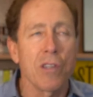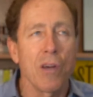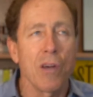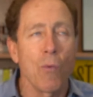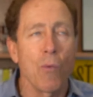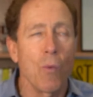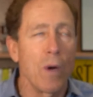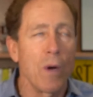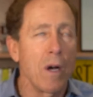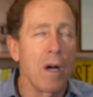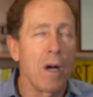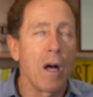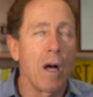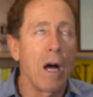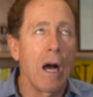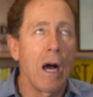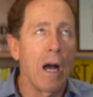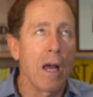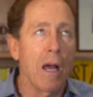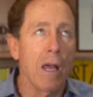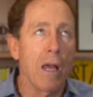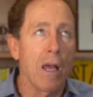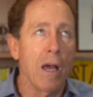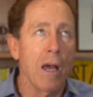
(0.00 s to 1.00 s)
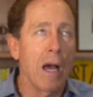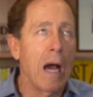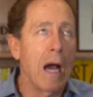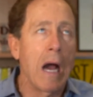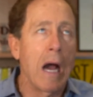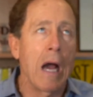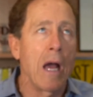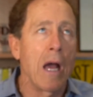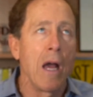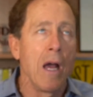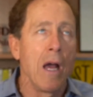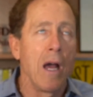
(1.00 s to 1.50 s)
Well, I
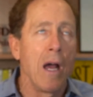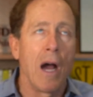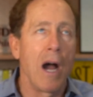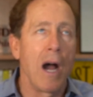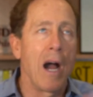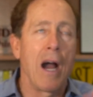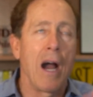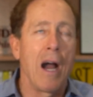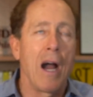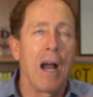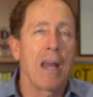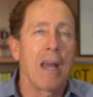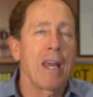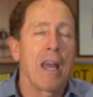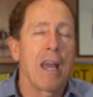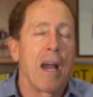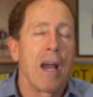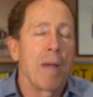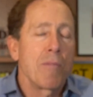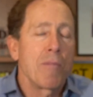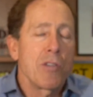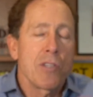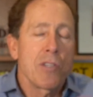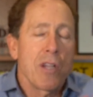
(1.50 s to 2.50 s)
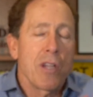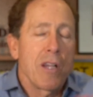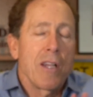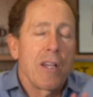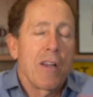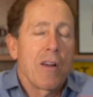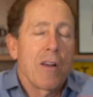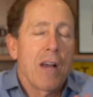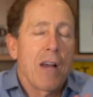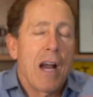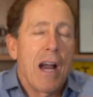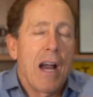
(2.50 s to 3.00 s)
can't. I'm just a little
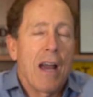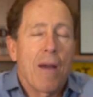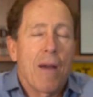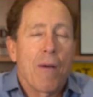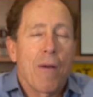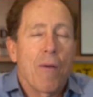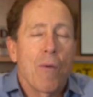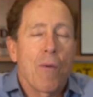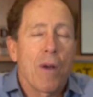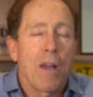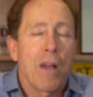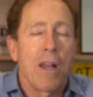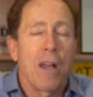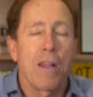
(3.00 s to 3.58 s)
guy. What can I